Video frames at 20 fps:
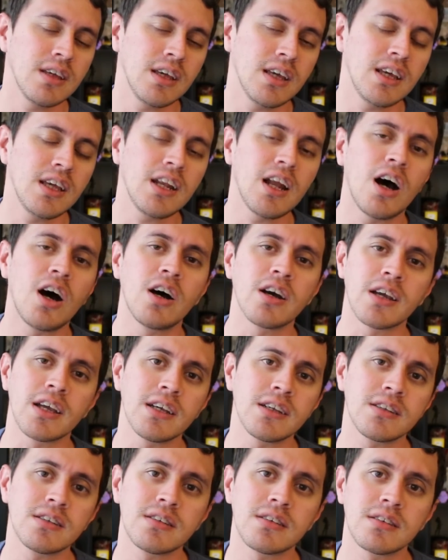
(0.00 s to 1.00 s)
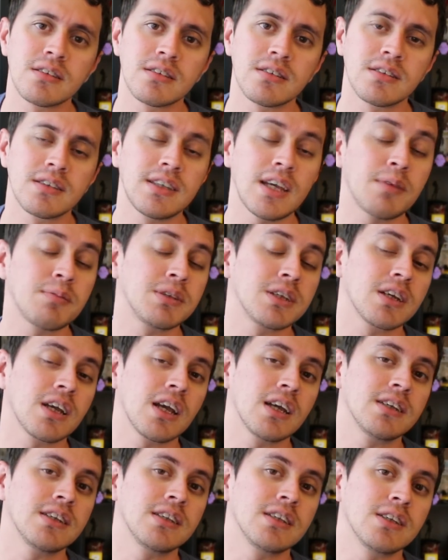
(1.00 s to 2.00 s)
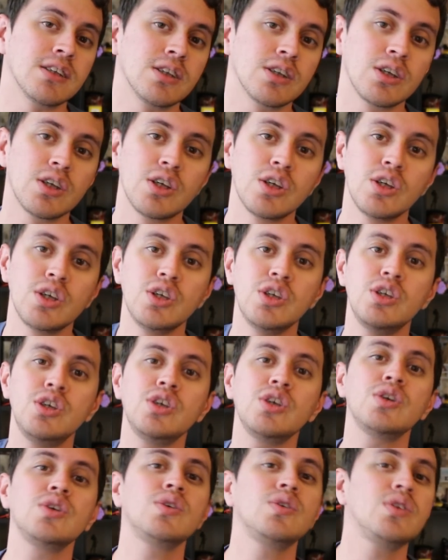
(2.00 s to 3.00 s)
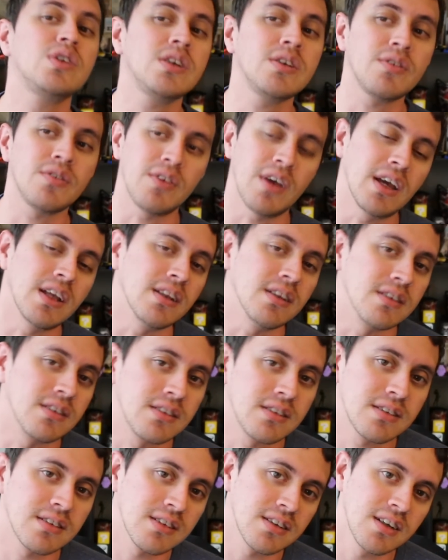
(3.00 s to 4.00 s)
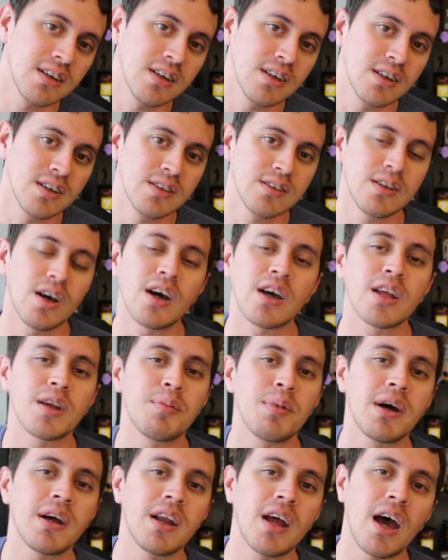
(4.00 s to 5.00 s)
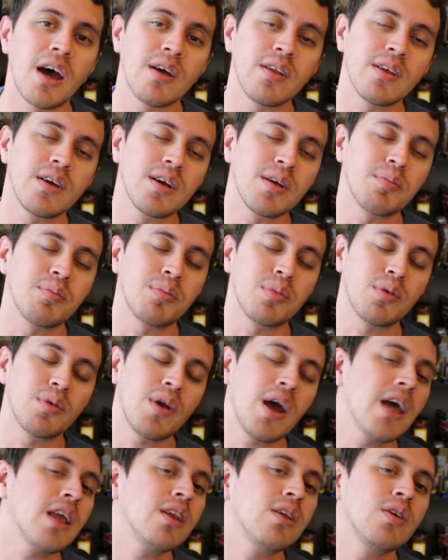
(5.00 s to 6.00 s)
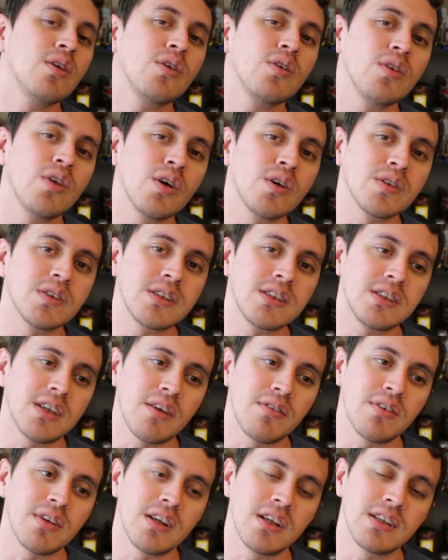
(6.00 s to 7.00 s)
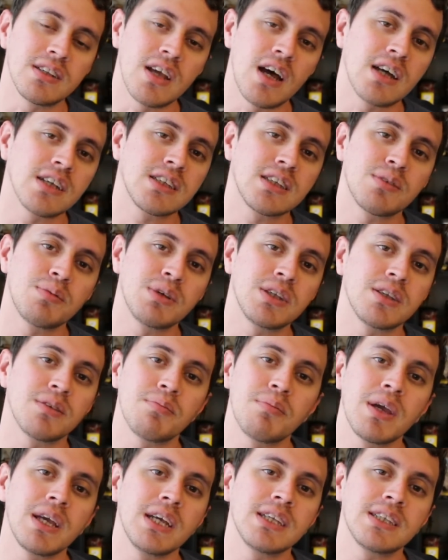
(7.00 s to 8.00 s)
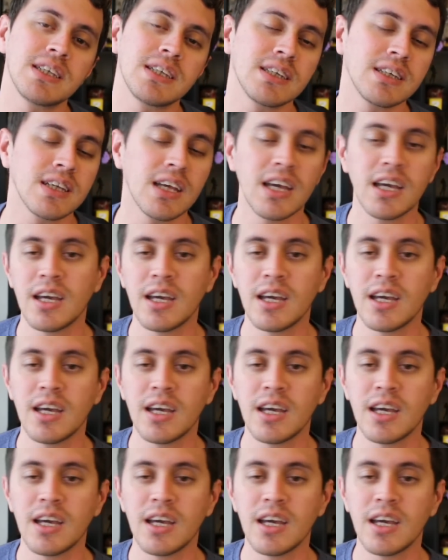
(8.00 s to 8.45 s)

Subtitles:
in August, Samsung has this huge event talking about how their brand new Note 7 is awesome, it's amazing,